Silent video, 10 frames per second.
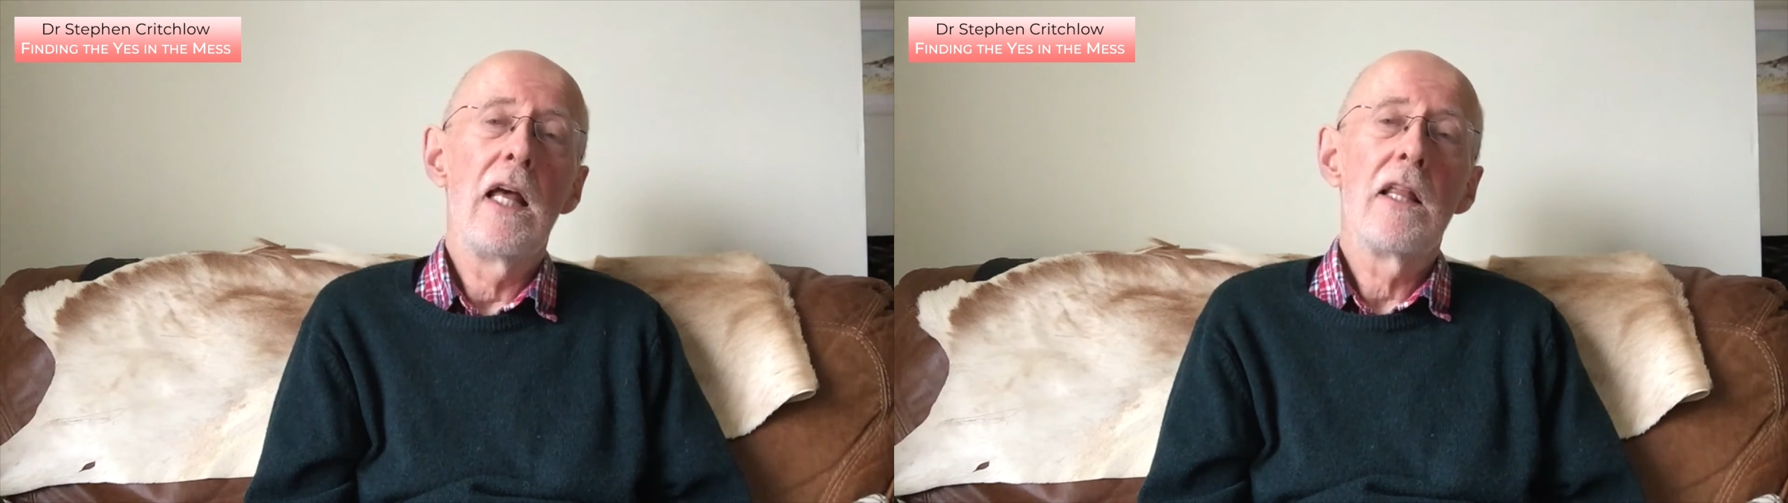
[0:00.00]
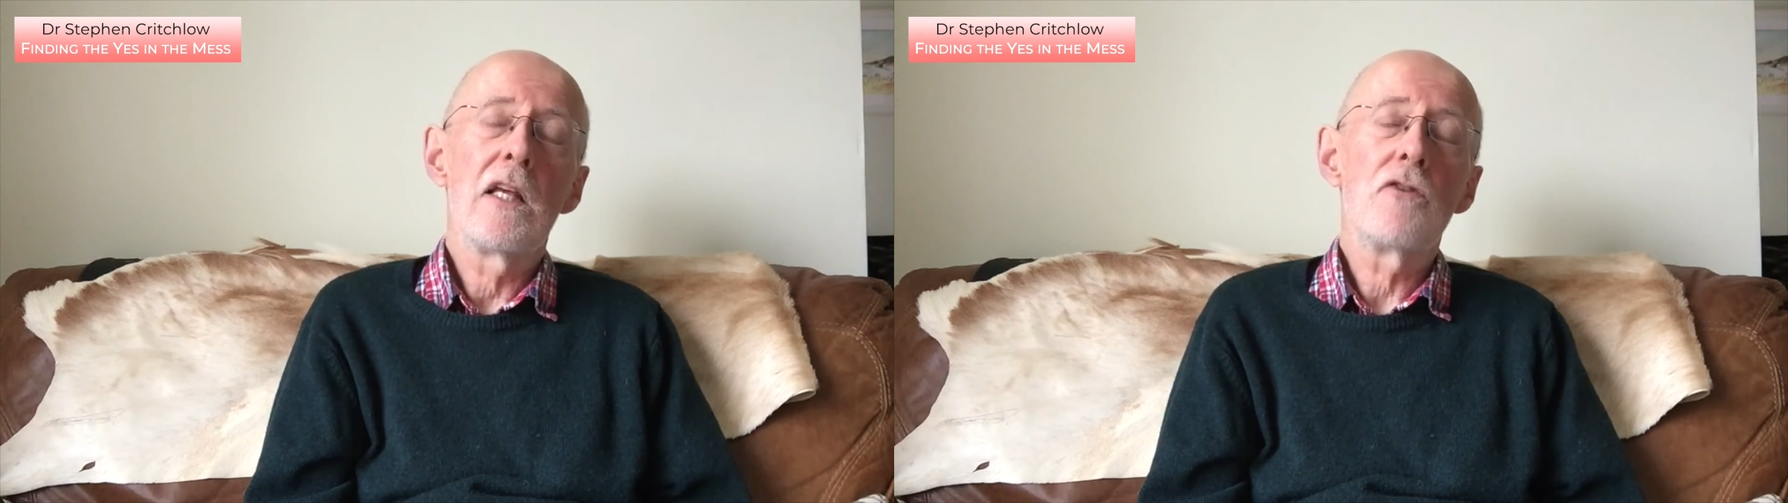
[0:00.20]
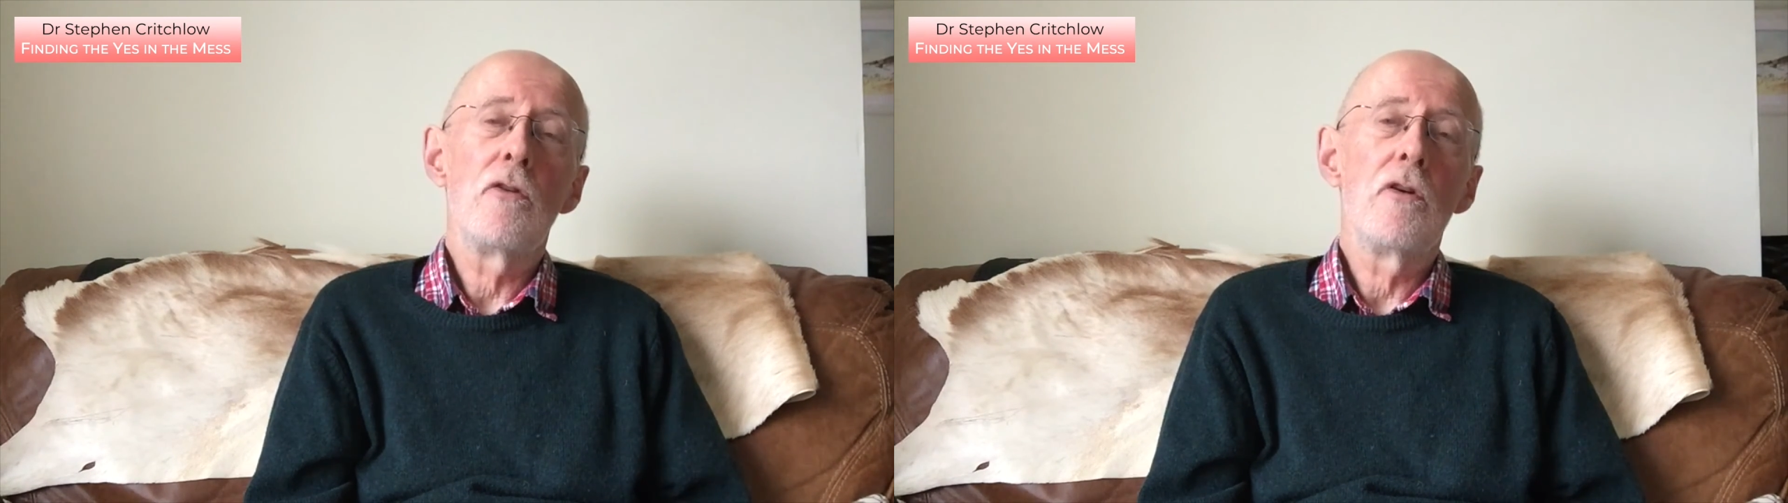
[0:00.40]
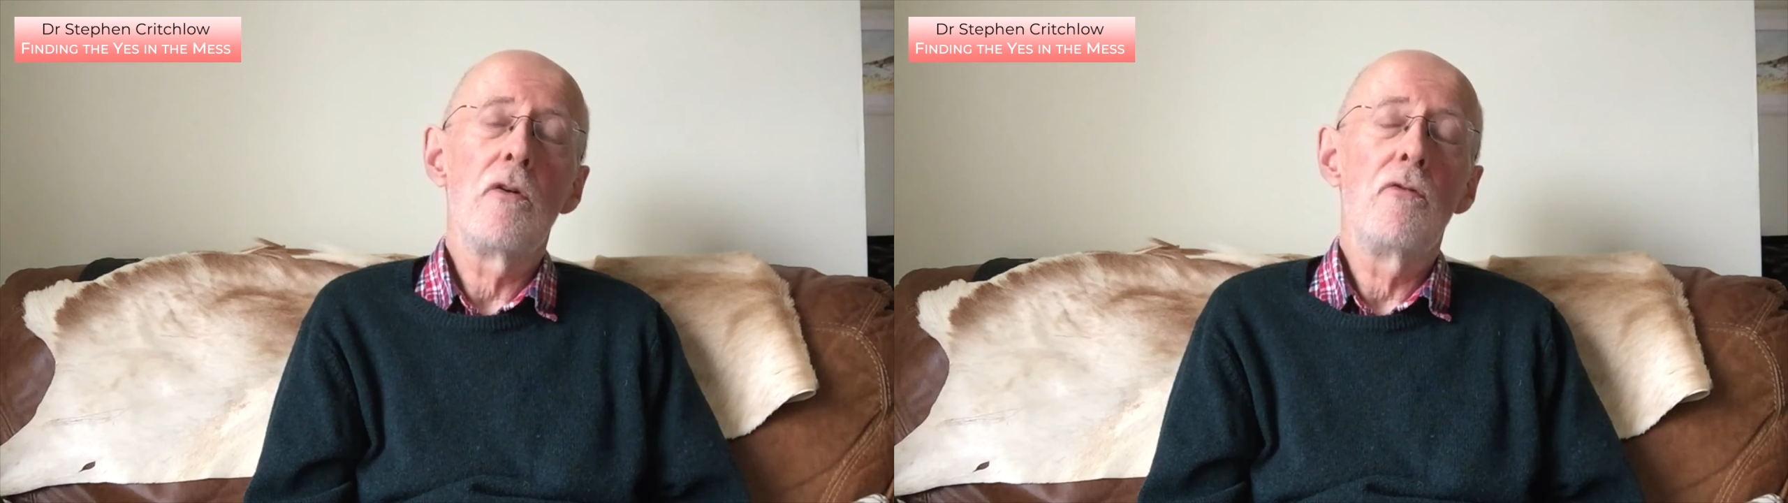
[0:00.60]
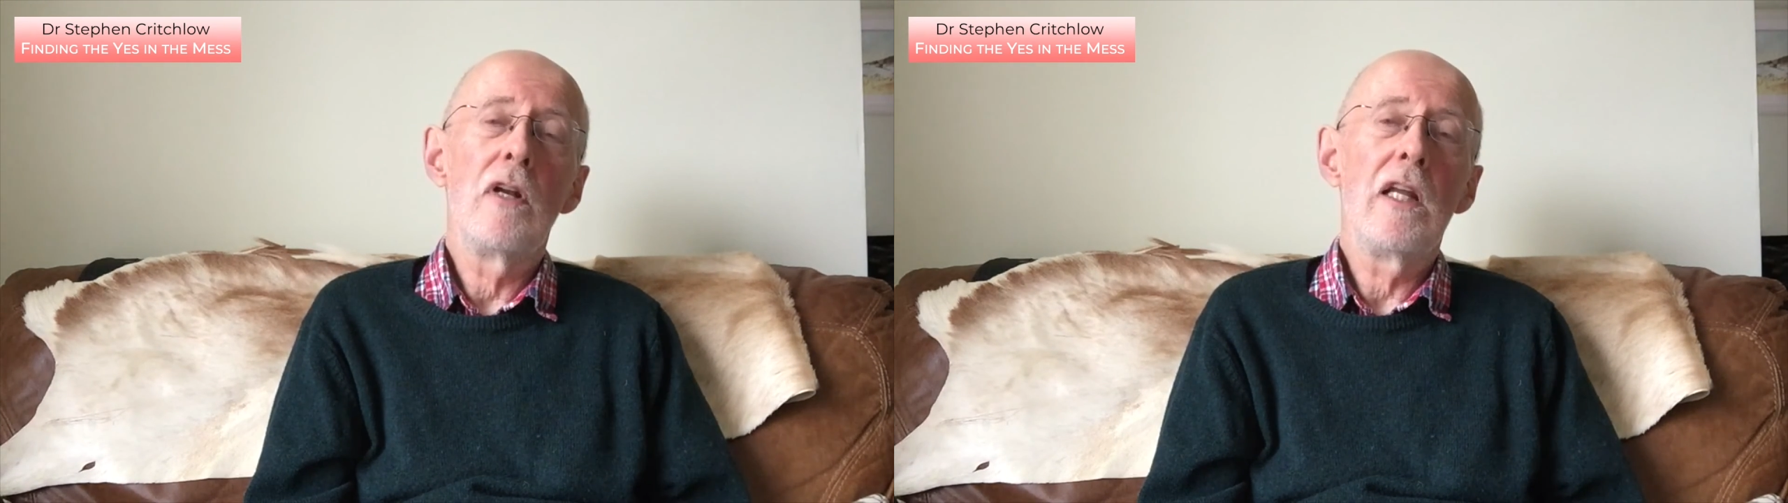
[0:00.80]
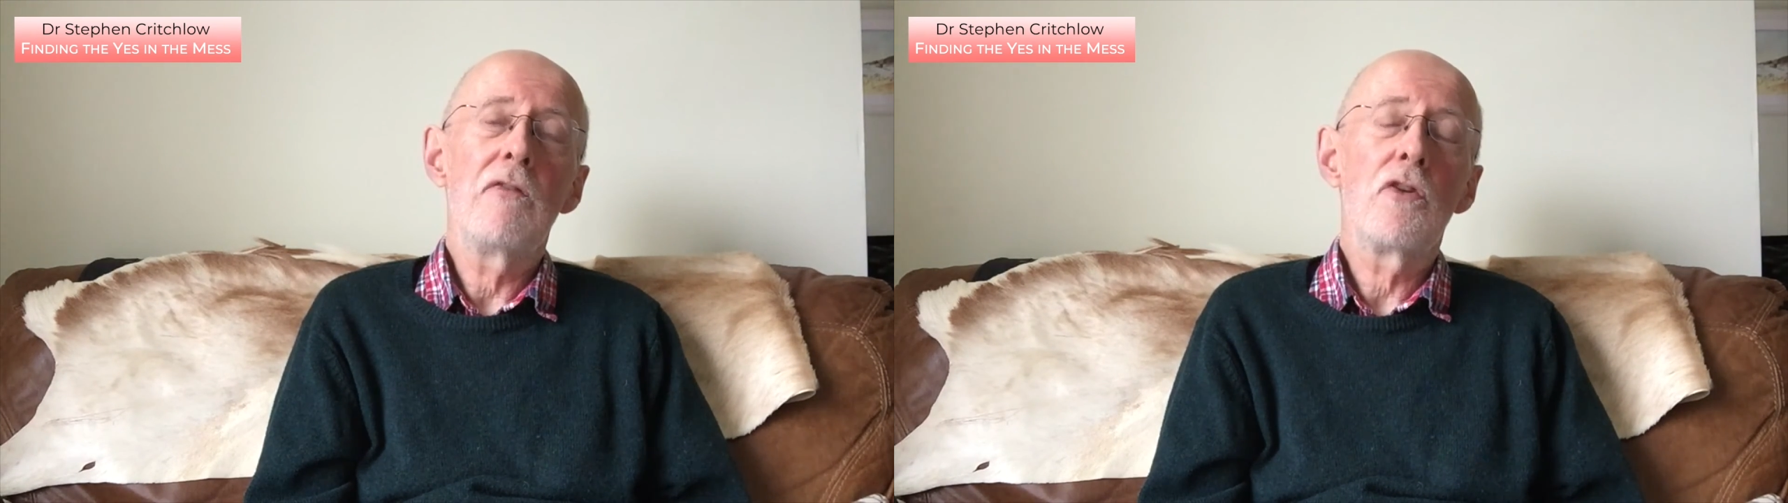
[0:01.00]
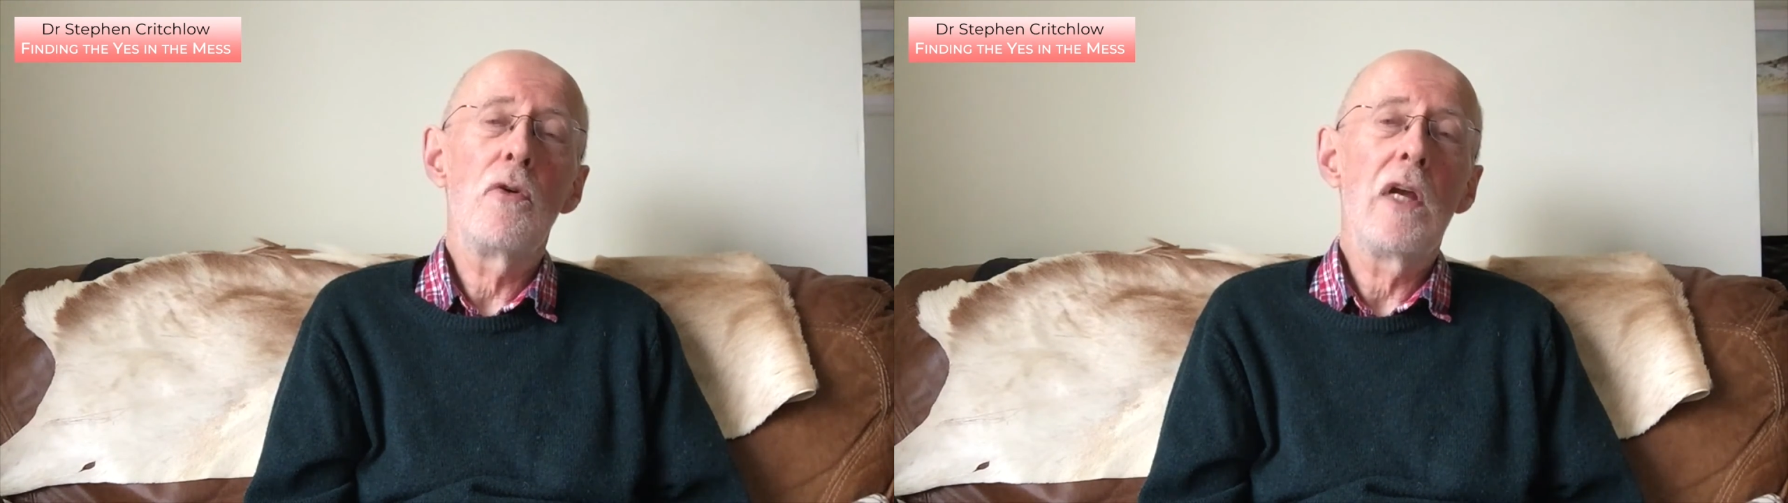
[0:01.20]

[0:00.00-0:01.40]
There's relief through